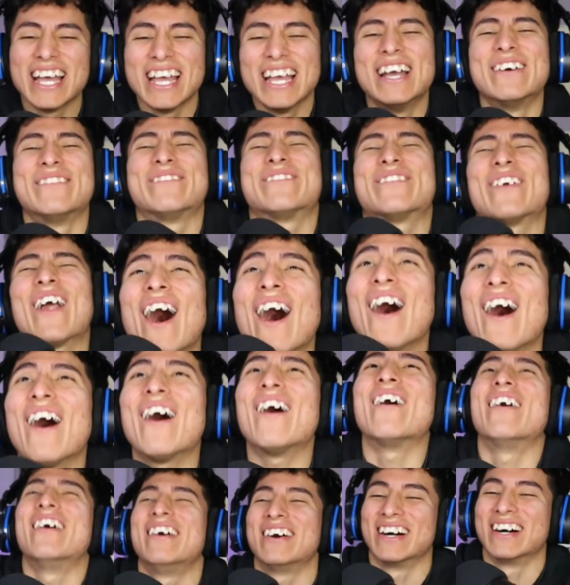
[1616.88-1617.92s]

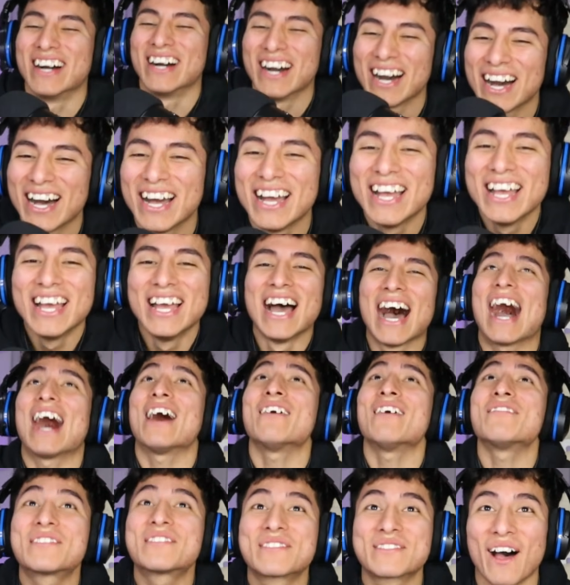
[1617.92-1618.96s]
Bro,
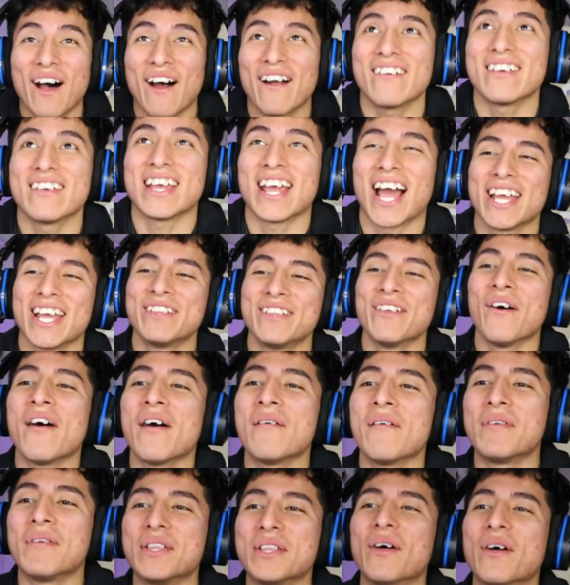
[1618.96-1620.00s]
I'm sorry. I know
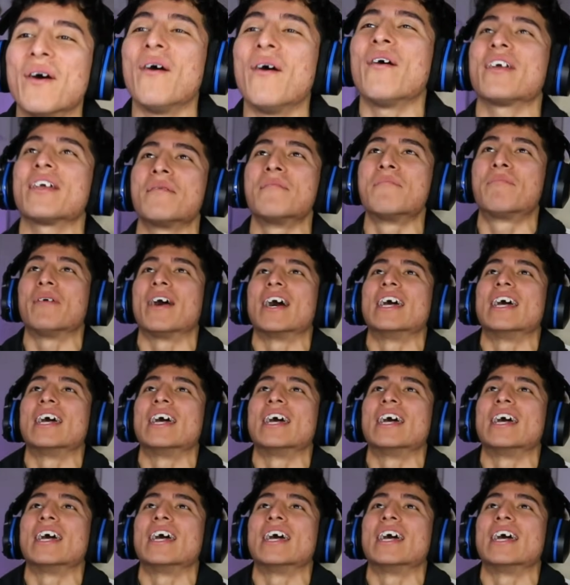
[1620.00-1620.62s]
I'm annoying, but